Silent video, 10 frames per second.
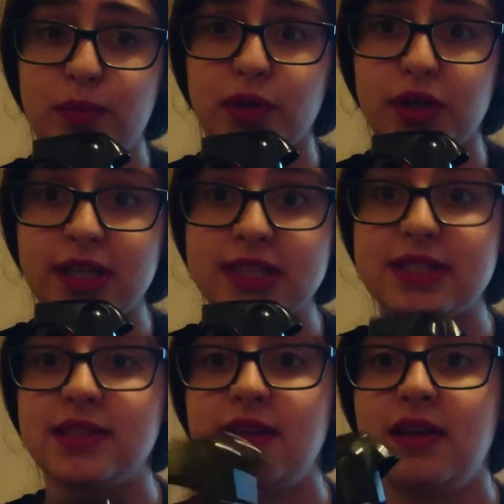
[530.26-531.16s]
But
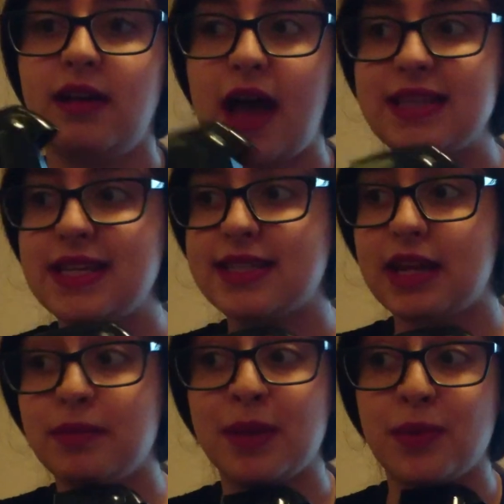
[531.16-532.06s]
as I said
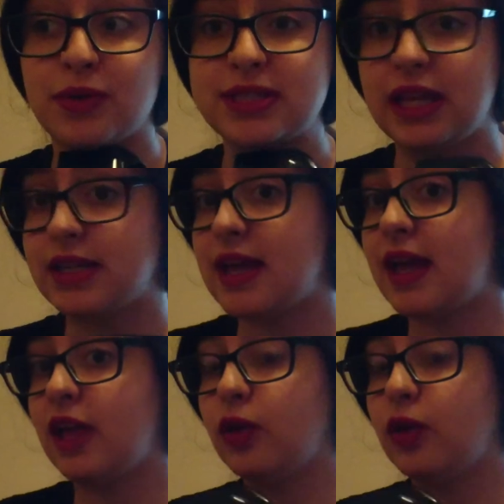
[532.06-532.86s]
in my Boxing Day